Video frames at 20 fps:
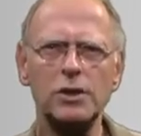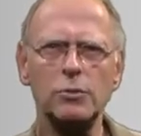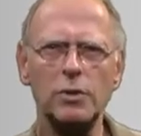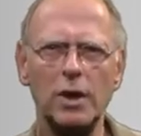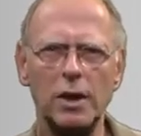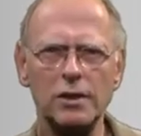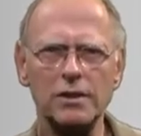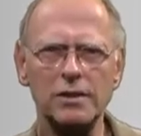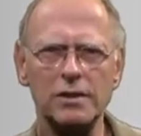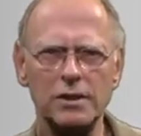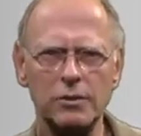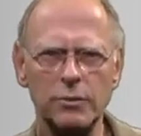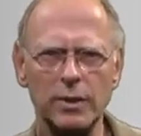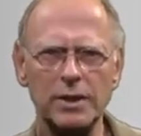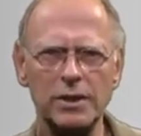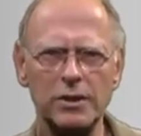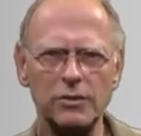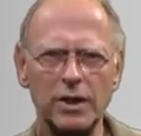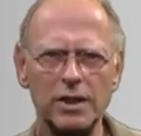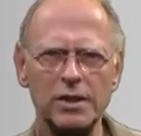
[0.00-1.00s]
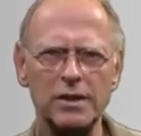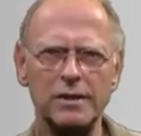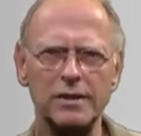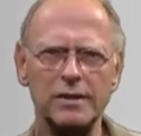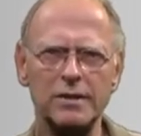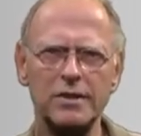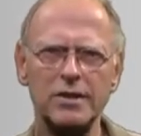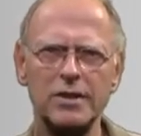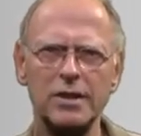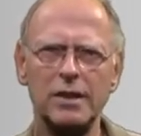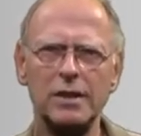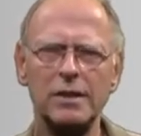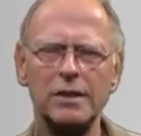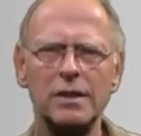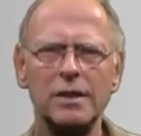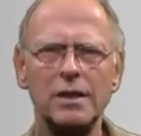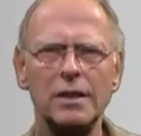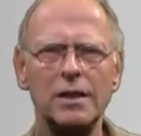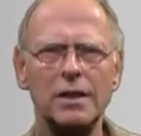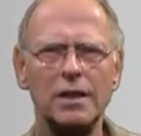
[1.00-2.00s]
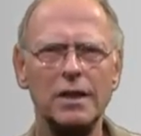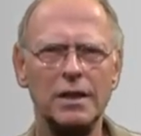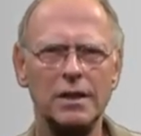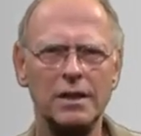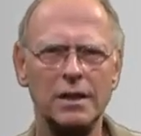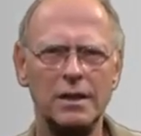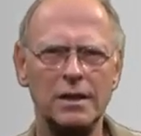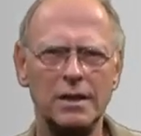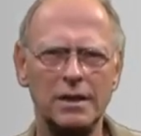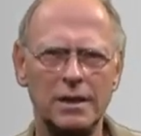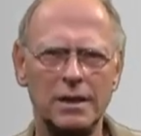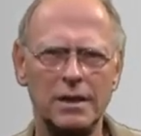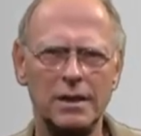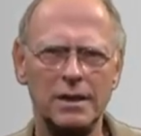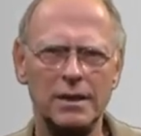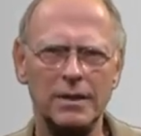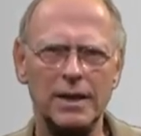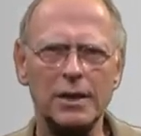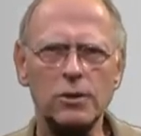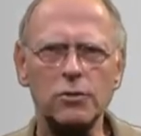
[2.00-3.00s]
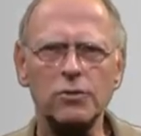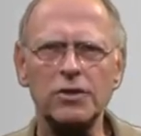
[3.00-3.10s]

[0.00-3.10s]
to 120 residents. That